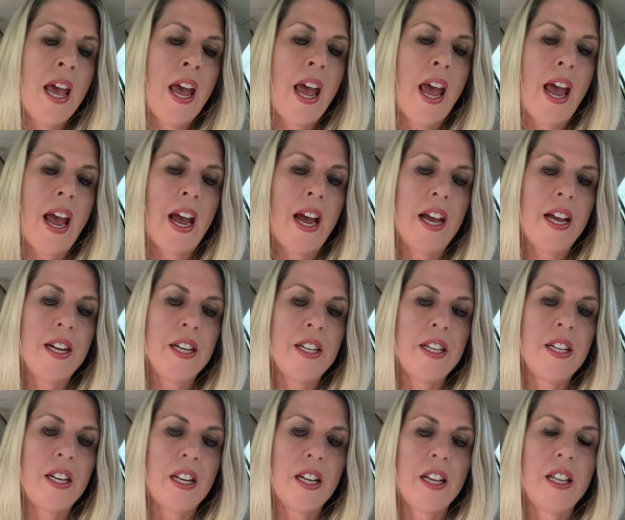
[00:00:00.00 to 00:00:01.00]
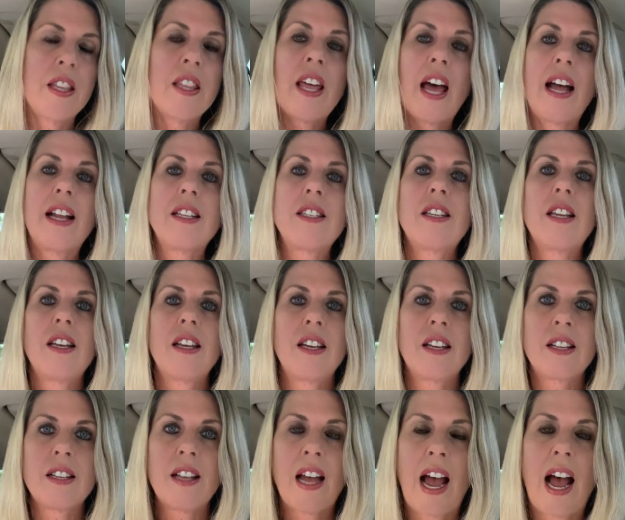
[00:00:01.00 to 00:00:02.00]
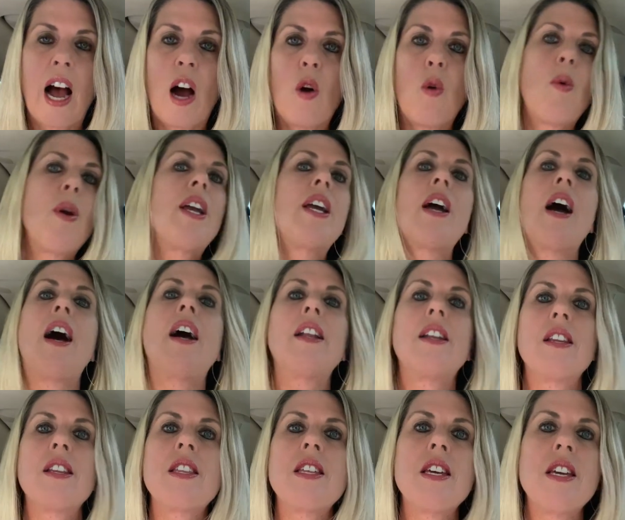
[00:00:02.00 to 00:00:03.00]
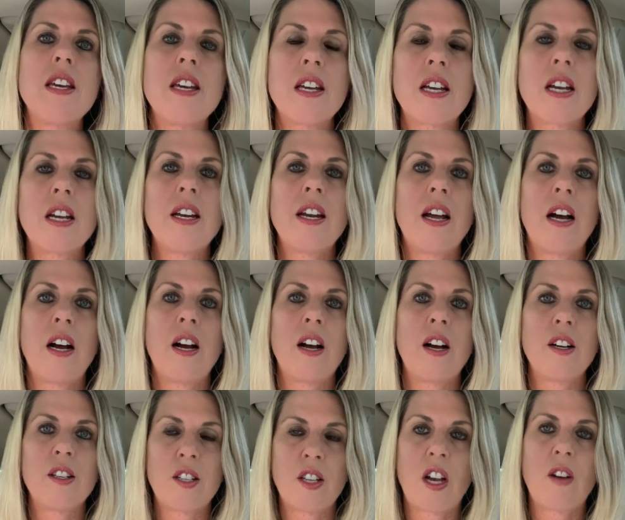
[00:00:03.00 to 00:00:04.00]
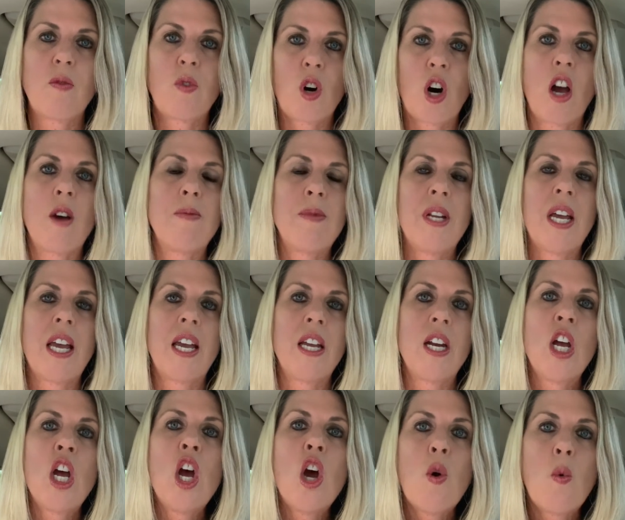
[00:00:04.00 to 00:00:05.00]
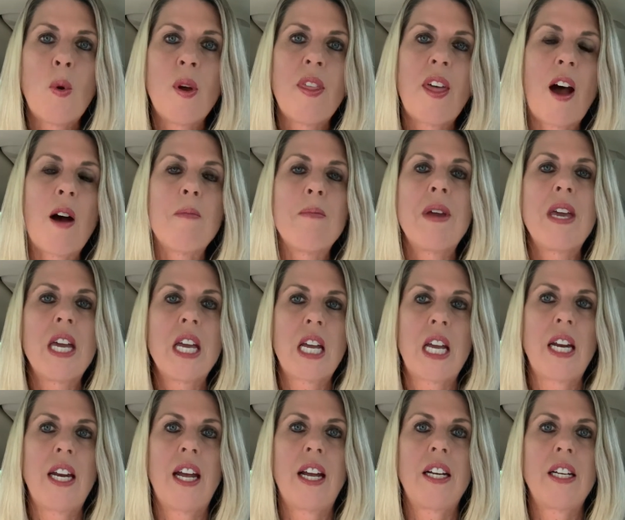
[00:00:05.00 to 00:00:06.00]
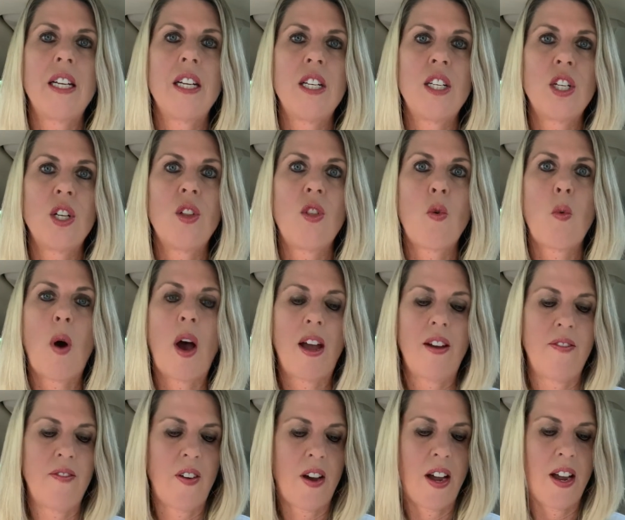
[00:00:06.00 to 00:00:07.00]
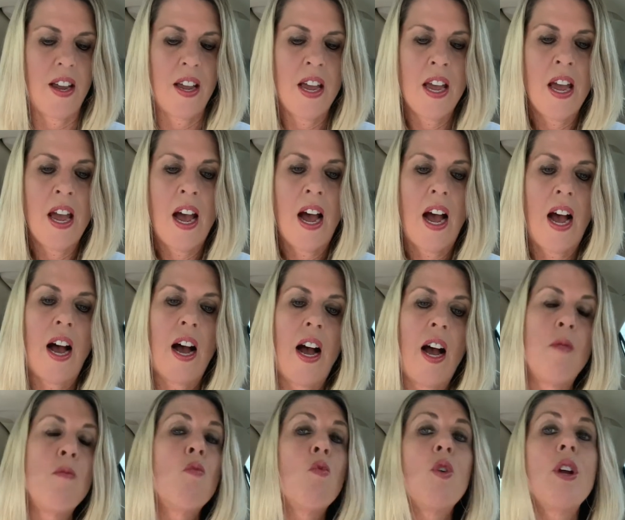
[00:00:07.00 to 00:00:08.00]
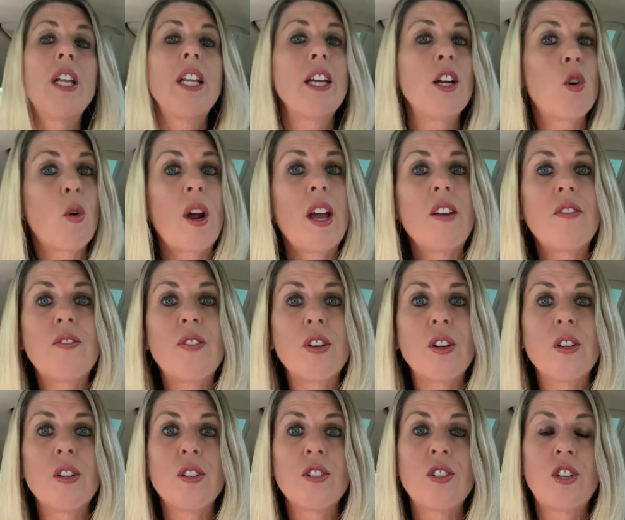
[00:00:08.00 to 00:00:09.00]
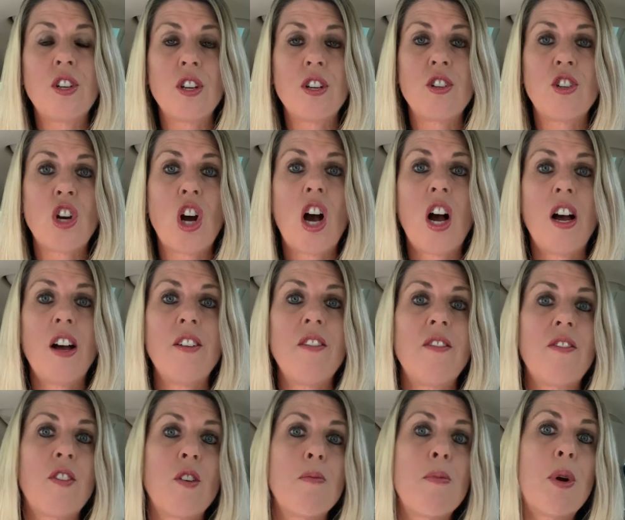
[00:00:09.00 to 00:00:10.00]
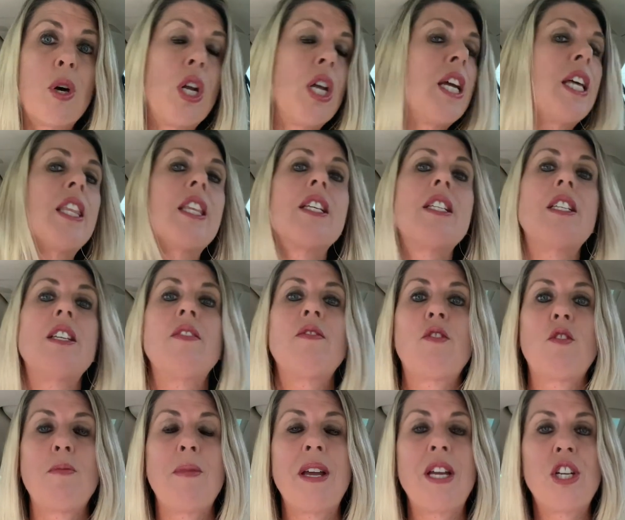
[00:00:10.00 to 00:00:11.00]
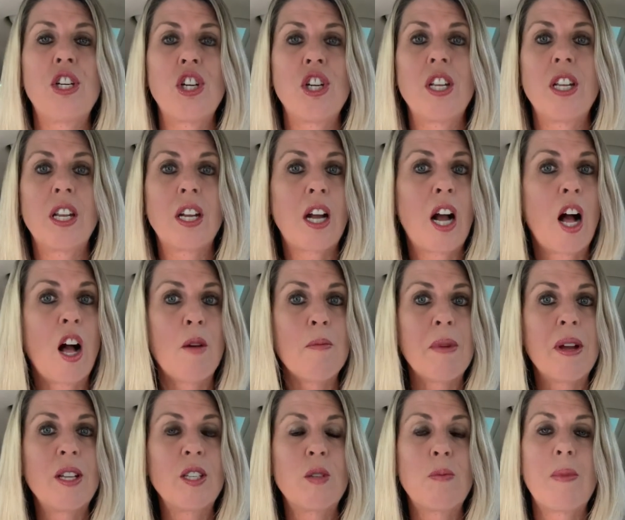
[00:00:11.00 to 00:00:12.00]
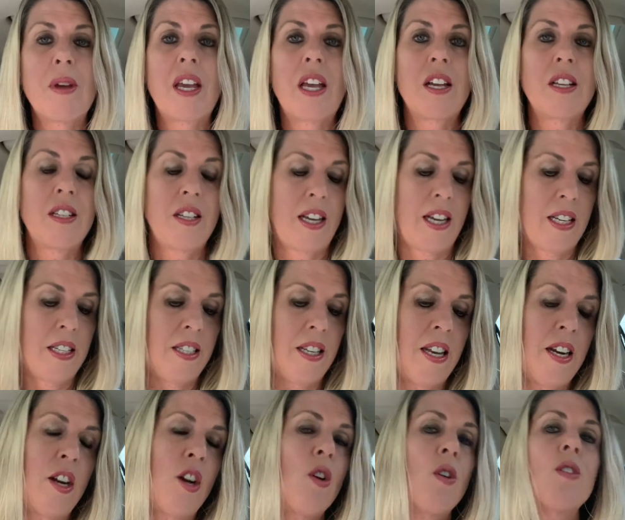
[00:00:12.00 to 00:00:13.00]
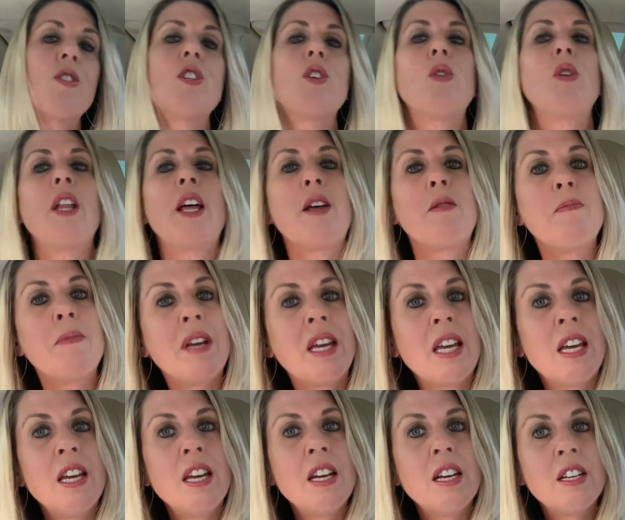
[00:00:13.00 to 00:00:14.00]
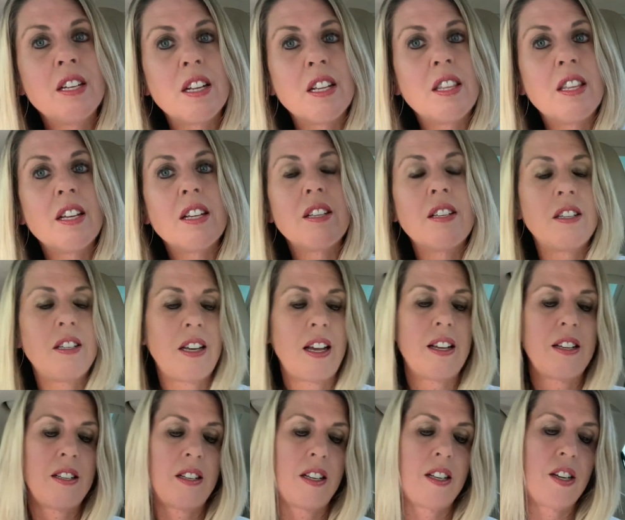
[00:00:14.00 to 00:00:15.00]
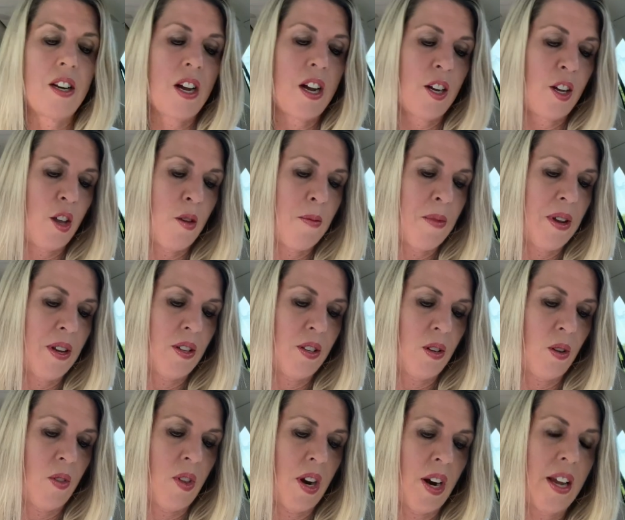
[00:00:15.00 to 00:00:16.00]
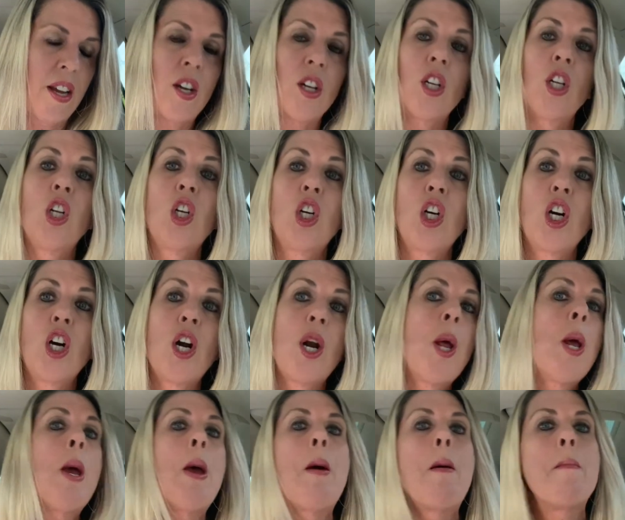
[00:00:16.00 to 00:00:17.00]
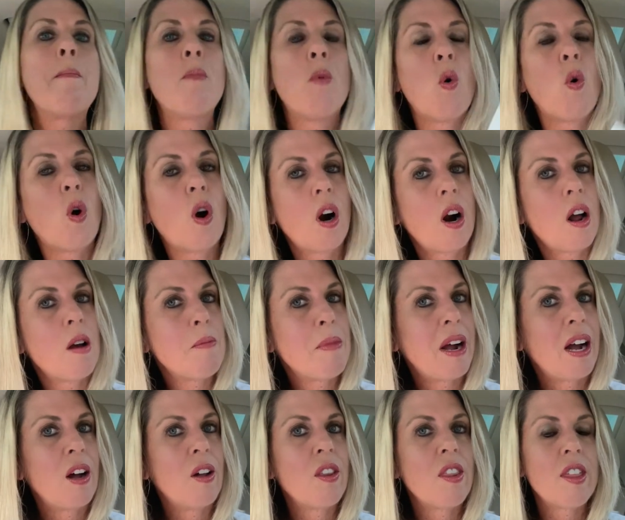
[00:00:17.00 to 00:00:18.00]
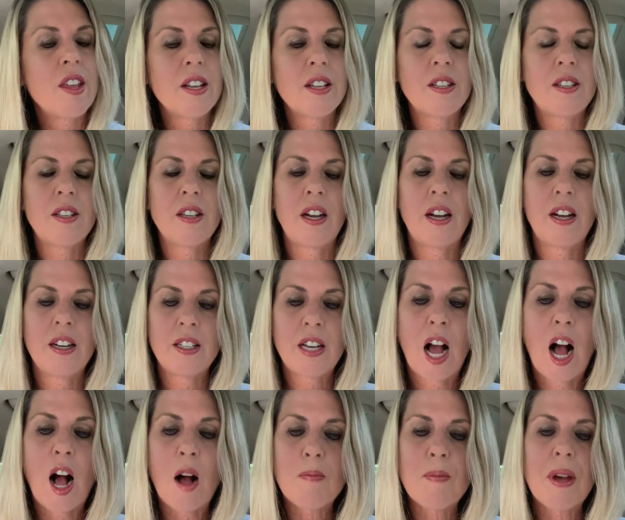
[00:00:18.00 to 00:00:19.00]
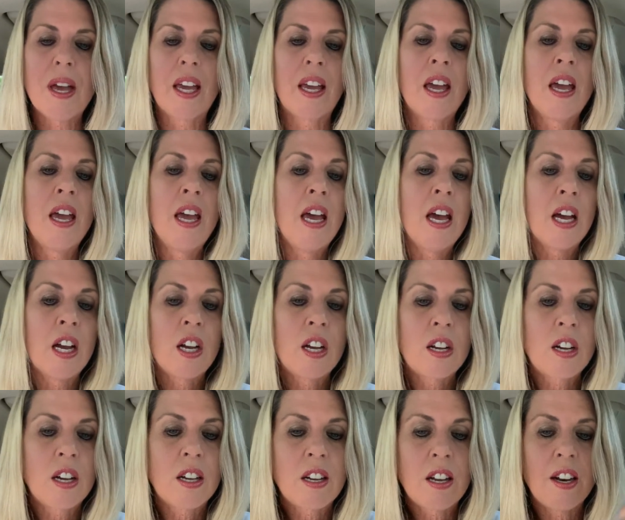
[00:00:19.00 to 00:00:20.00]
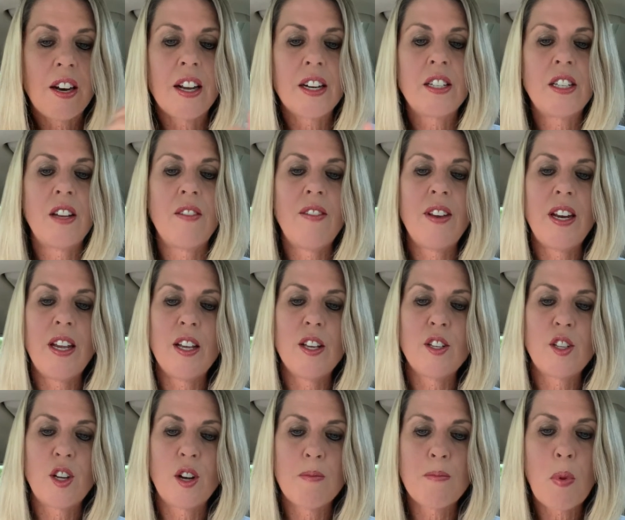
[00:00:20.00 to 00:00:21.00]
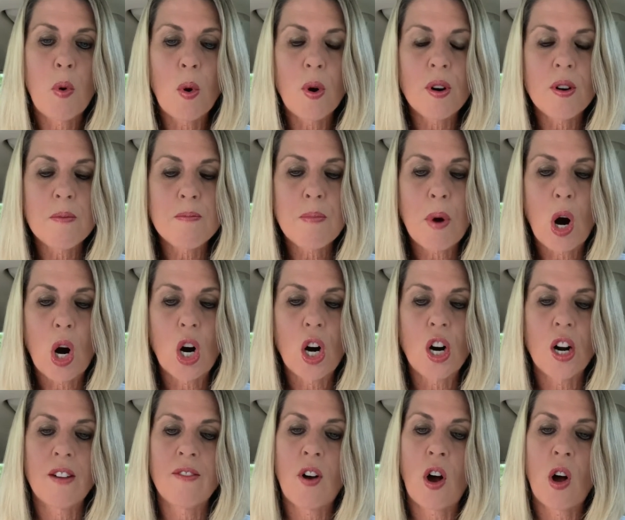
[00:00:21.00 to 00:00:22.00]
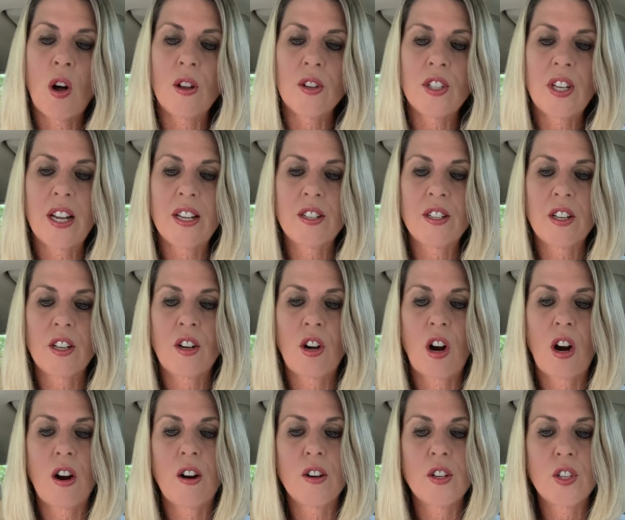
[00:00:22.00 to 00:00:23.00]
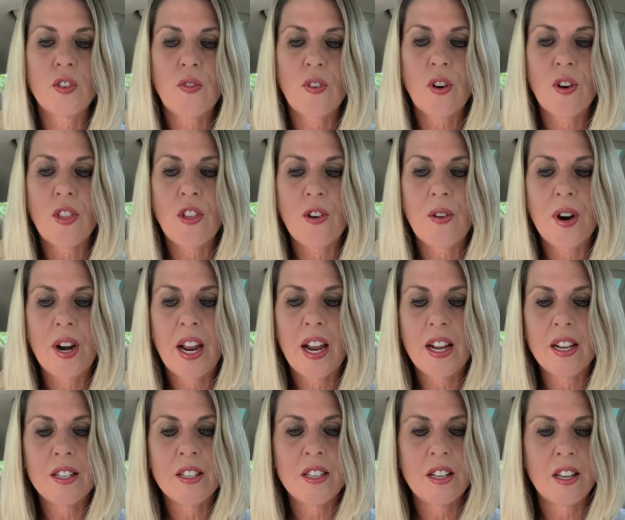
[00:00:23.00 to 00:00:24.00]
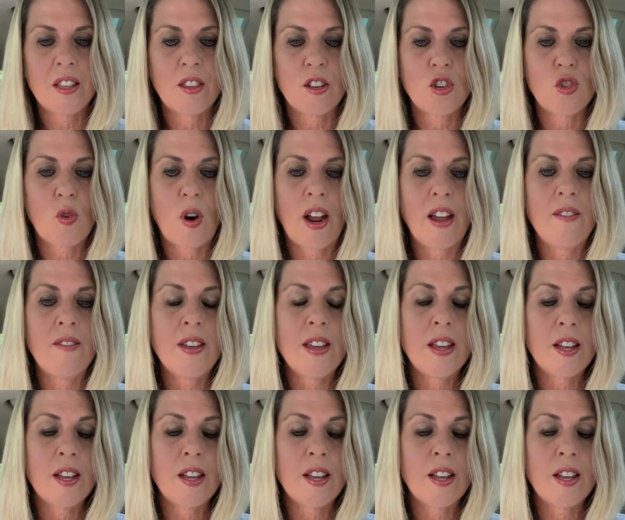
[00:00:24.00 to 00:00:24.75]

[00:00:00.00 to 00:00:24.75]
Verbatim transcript: and that's how we got the uh, software update without being connected to the Wi-Fi. Uh, I'm really grateful to John for putting this information in the comments because, like I said, it also led me to this Tesla document so that I could learn more about this uh, topic. Connectivity is an important part of all Tesla cars, further enhancing the driving